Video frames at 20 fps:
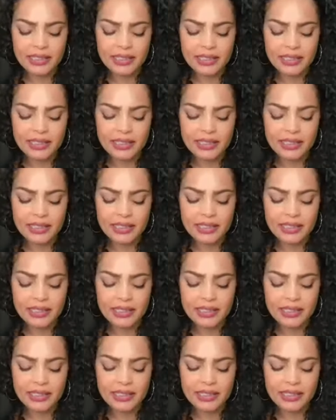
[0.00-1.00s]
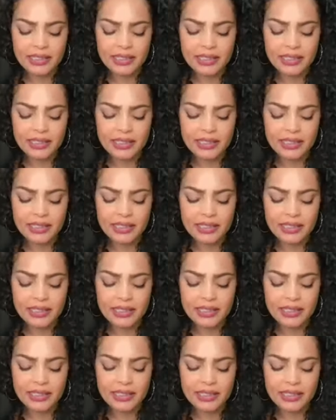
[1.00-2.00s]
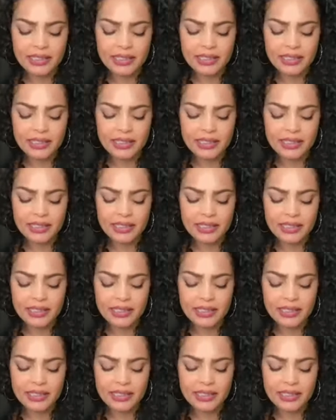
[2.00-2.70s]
and her husband have treated her.